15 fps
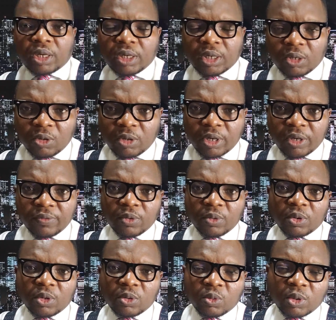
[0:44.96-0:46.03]
And hello
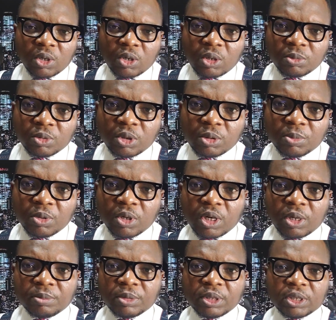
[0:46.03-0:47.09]
everyone, welcome to the
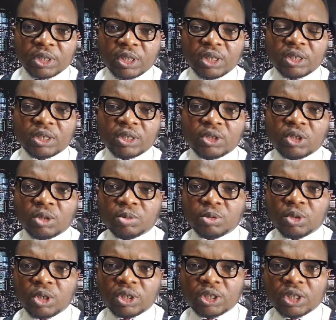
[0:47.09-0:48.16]
program. This is the Job
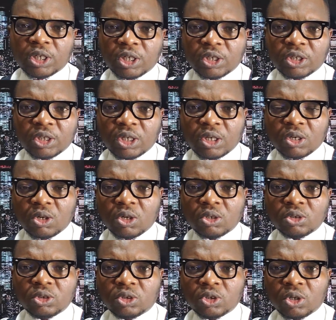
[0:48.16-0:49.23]
Show International
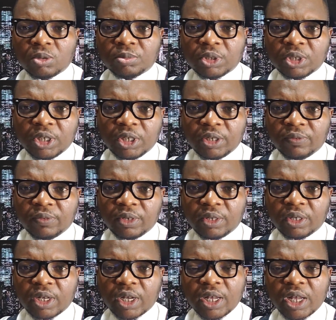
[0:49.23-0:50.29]
on Job
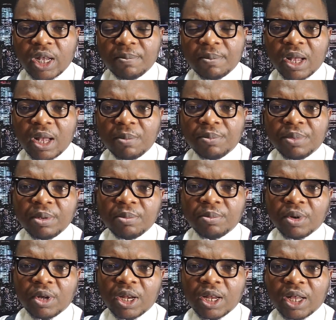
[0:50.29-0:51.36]
TV. I am
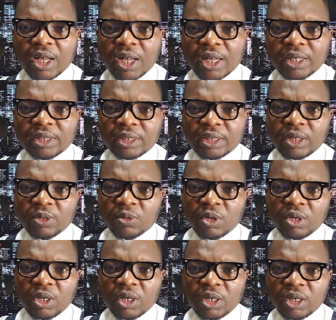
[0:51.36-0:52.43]
Abimbola
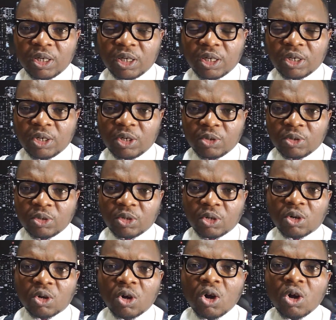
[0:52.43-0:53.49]
Adewale in New
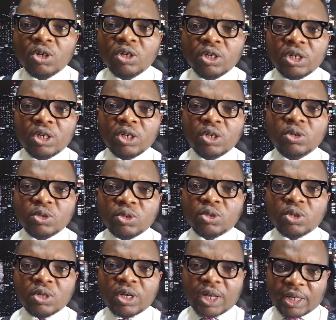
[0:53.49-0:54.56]
York. On the news
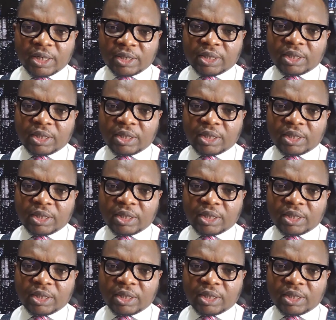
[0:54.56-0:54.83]
tonight,